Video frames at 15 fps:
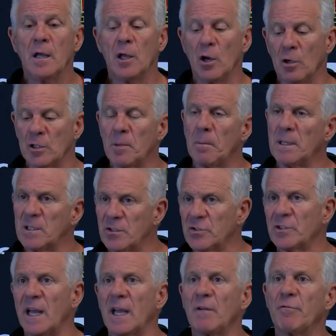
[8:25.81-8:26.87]
to
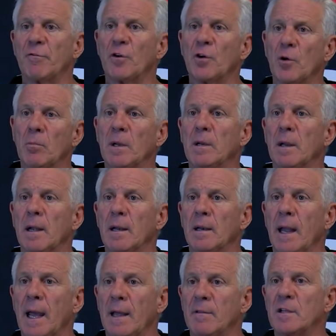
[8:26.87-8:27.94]
stand firm and
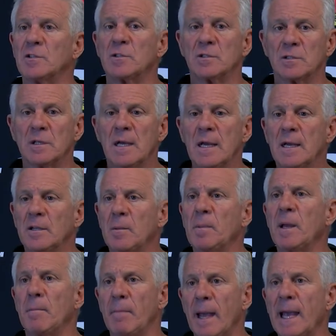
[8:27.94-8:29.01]
hey, this is to
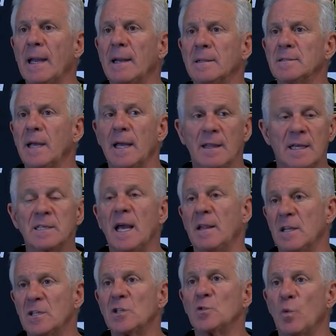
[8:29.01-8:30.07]
be a man and say this. Hey,
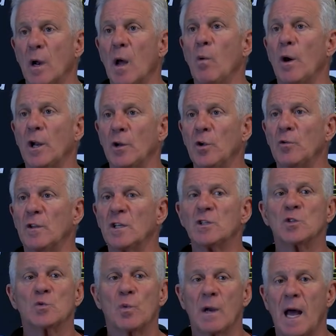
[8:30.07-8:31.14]
this is what I want to do.
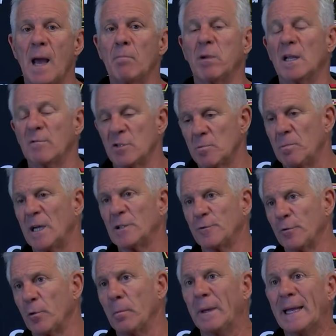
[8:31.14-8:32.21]
This is what I believe is
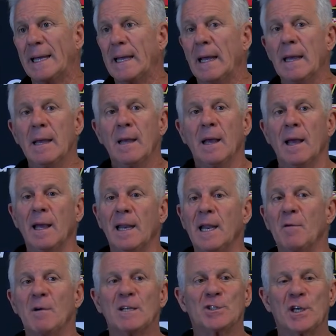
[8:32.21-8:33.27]
best for me. And
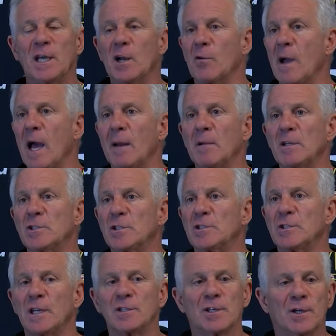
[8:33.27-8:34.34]
then as you get around him, he's
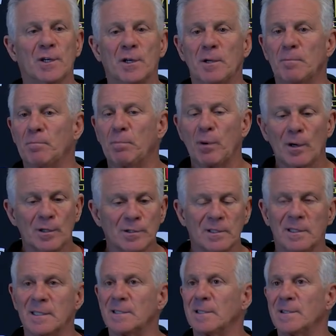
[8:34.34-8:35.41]
just such a good
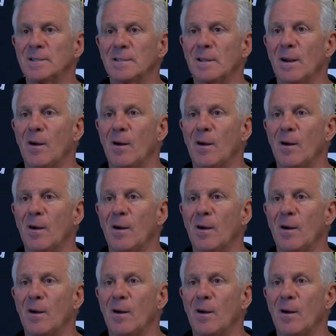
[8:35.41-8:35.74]
person. He's just